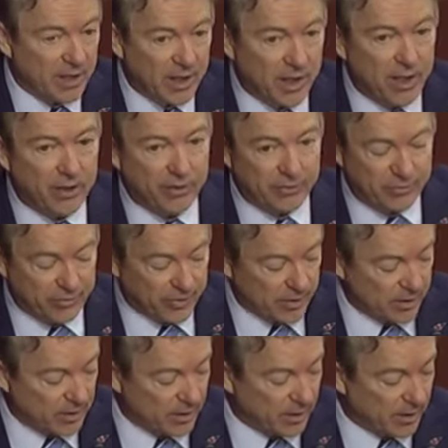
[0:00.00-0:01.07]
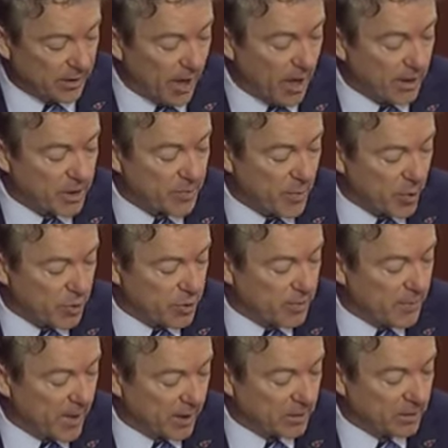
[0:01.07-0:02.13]
if not exposed to
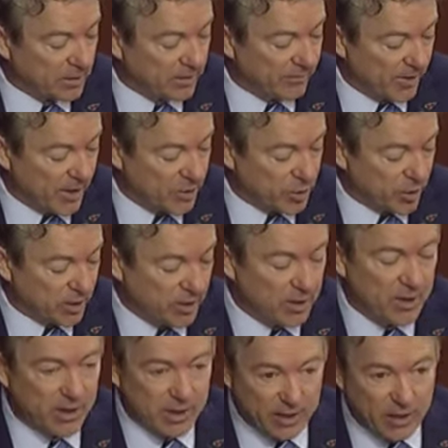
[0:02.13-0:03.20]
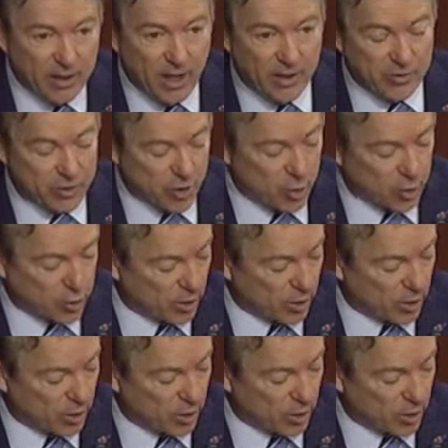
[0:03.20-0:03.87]
medical intervention and social